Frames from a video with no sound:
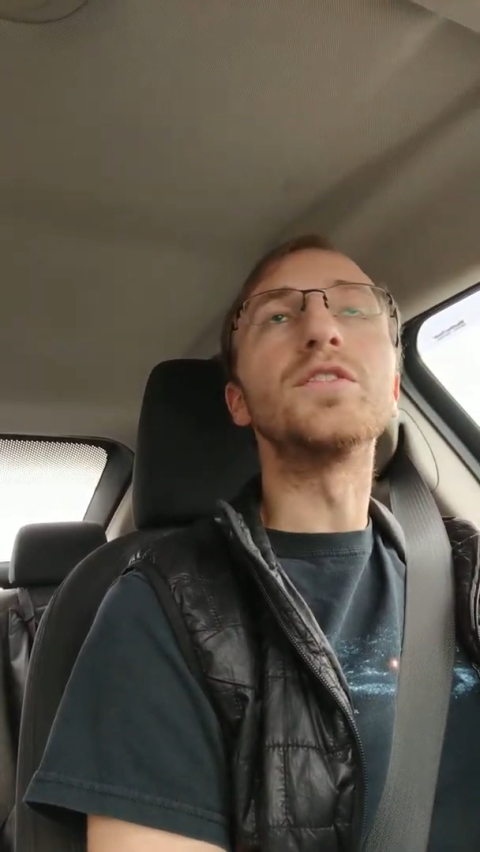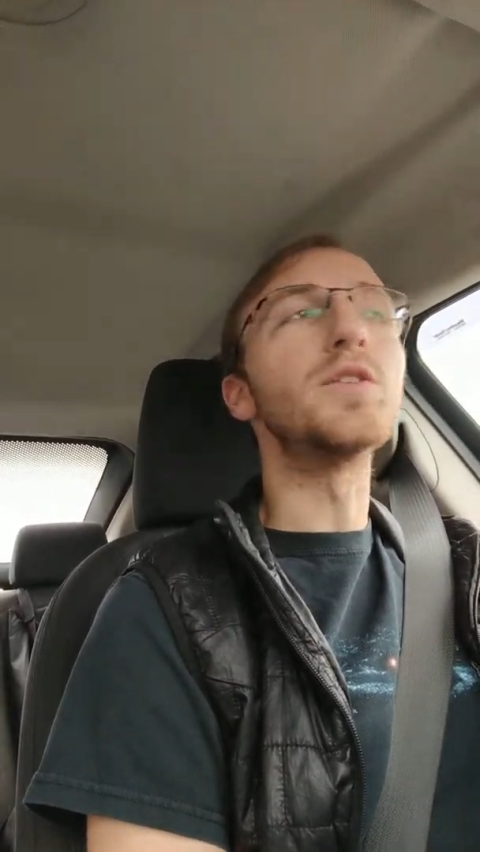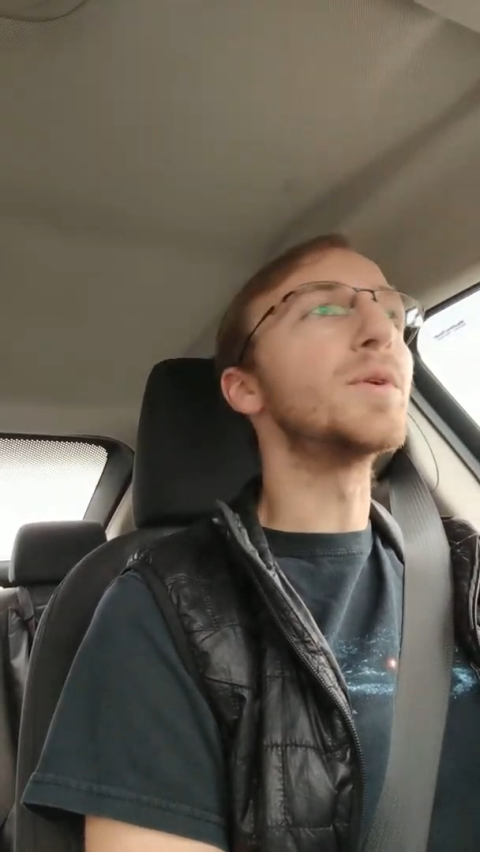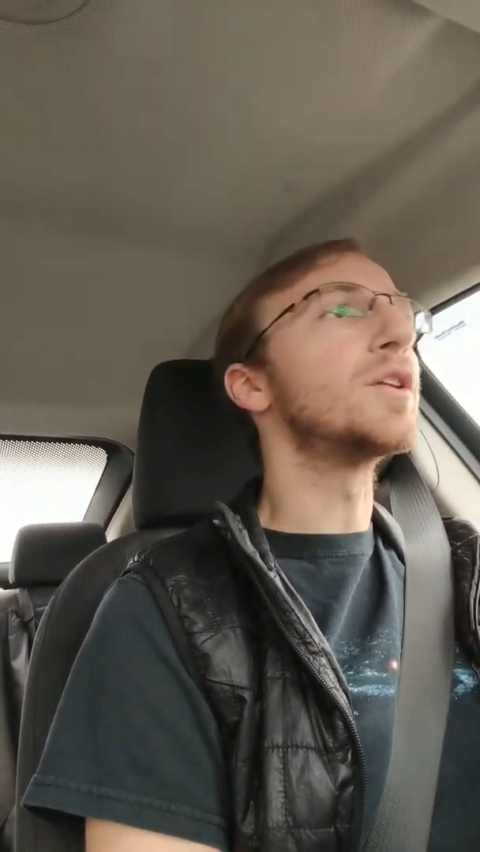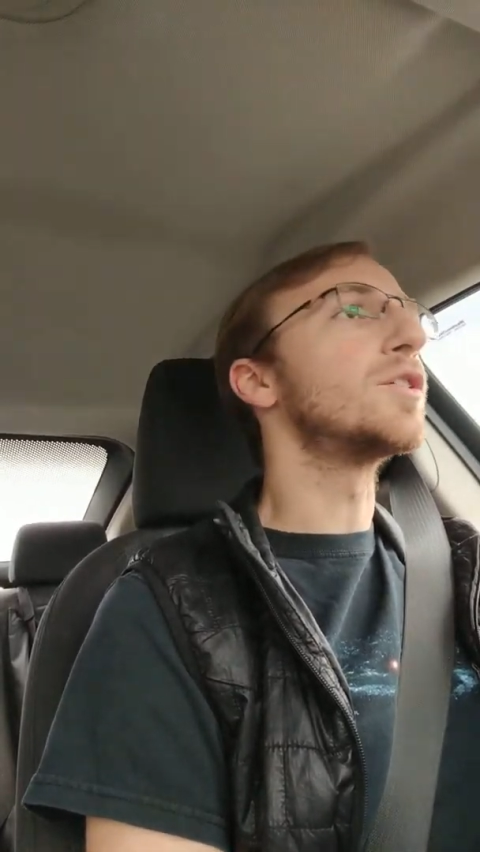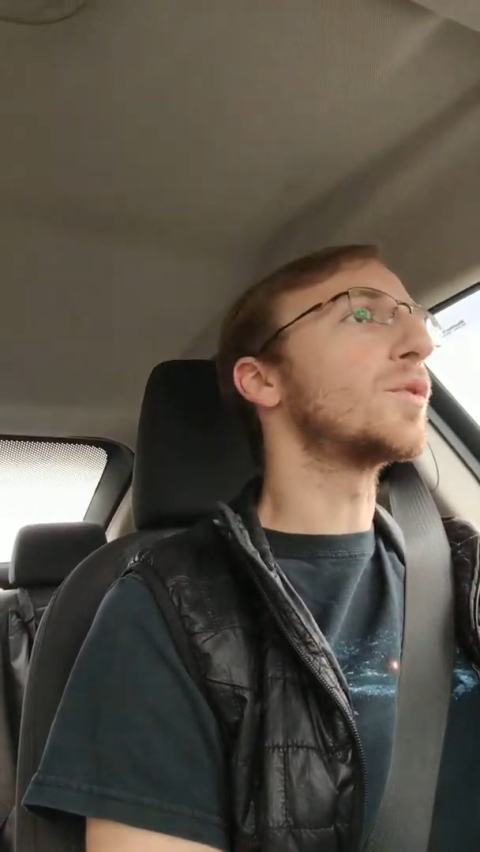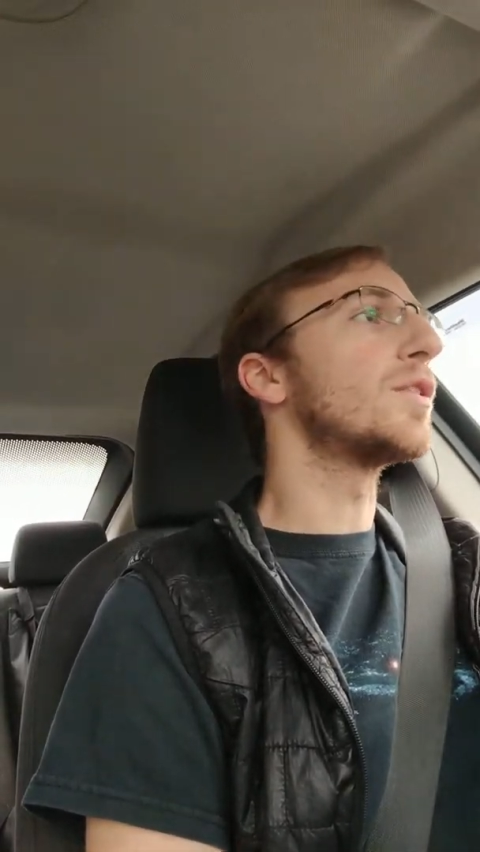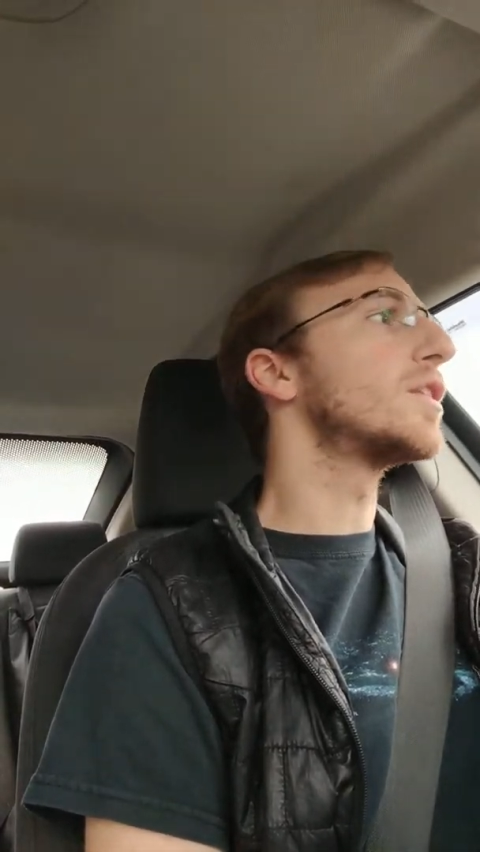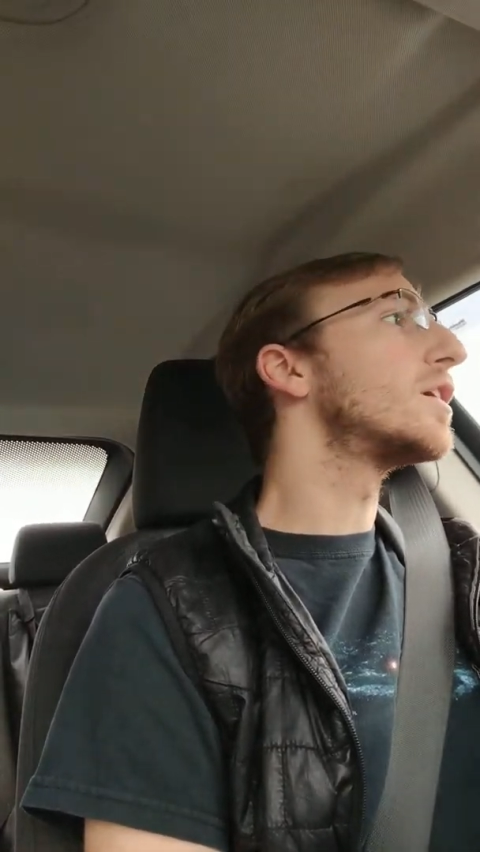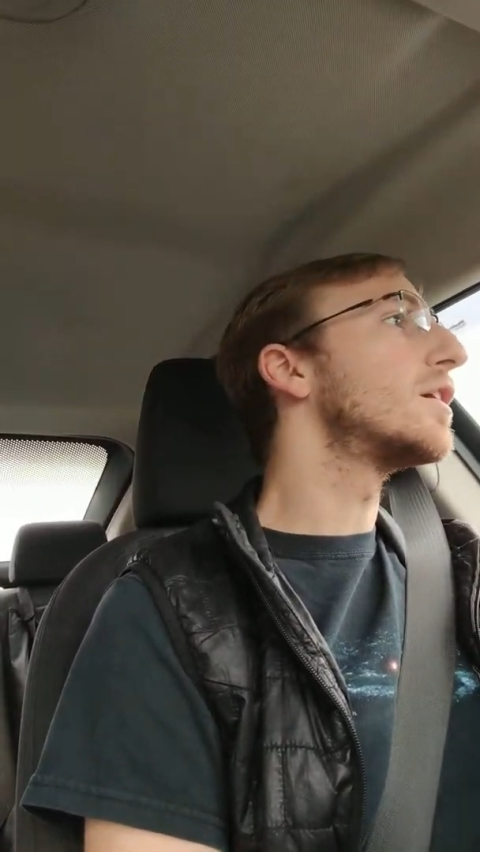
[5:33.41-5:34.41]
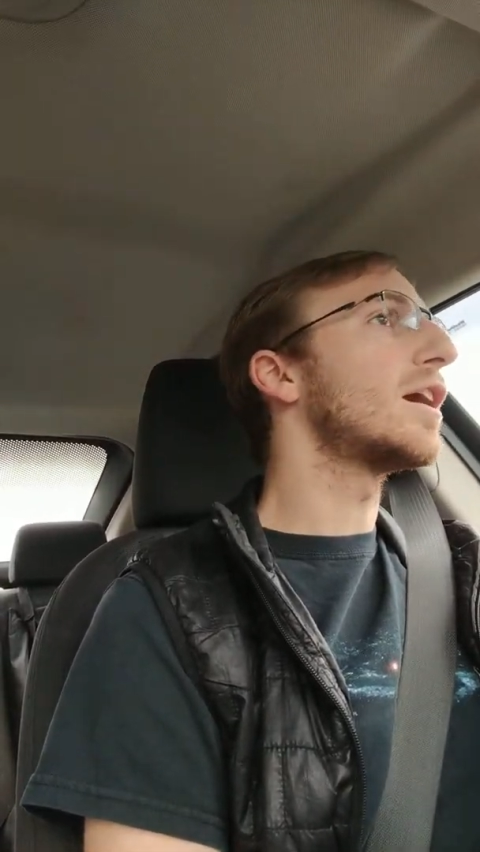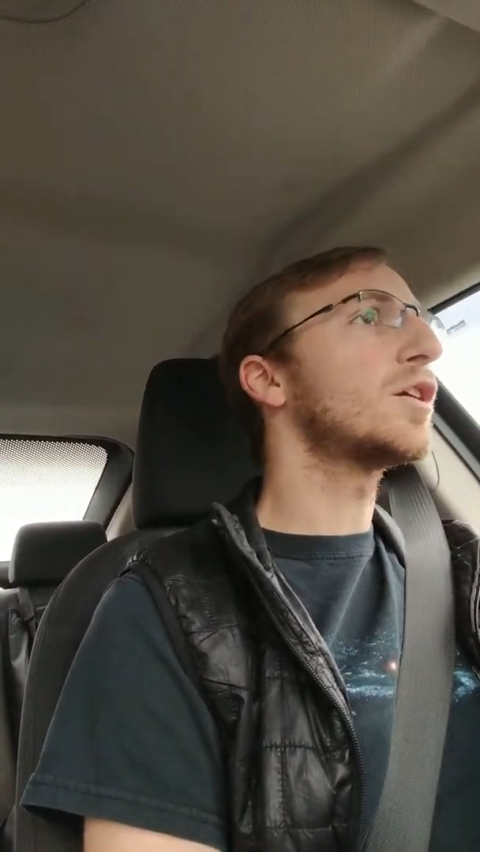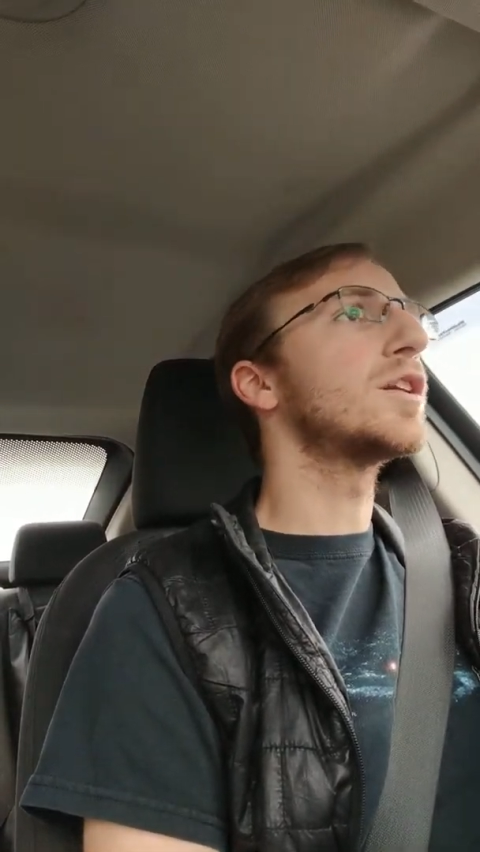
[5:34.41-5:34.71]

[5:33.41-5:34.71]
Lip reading: is the ability to run the air